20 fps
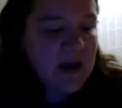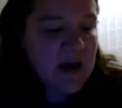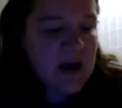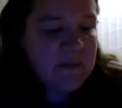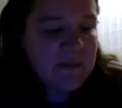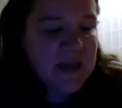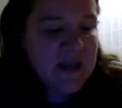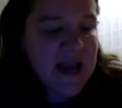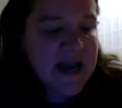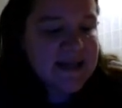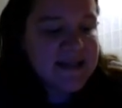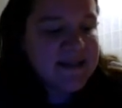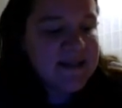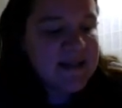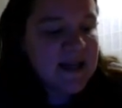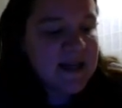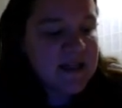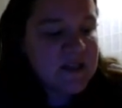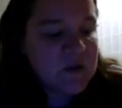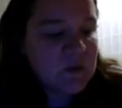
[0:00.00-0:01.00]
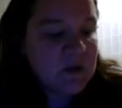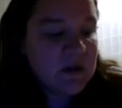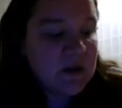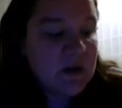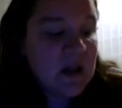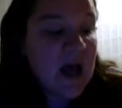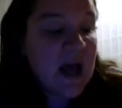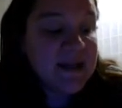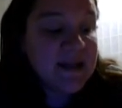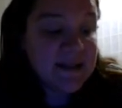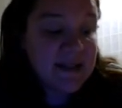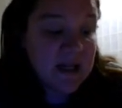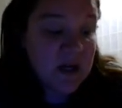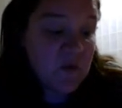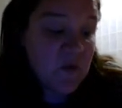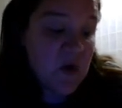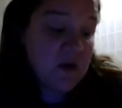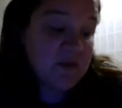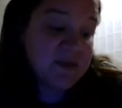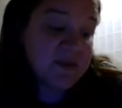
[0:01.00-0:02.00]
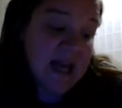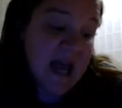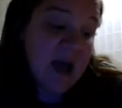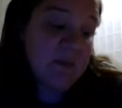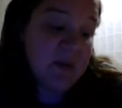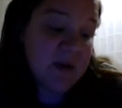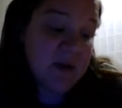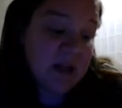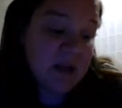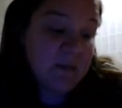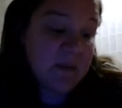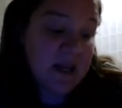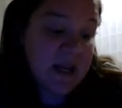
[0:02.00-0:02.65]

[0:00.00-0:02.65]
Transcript: The Aztecs, realizing what was happening,